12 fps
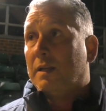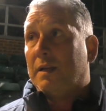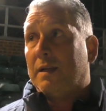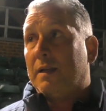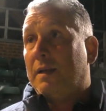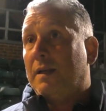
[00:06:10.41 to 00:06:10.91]

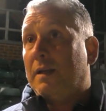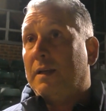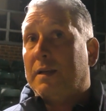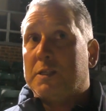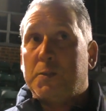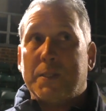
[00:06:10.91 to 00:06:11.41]
and
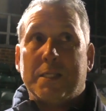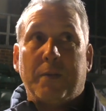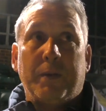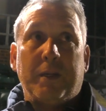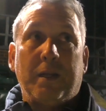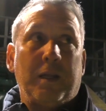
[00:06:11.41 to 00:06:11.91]
uh, especially
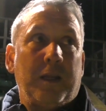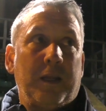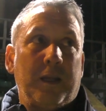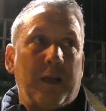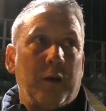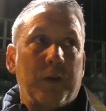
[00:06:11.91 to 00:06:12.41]
when you,
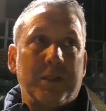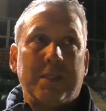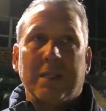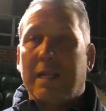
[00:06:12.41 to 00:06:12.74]
are going into the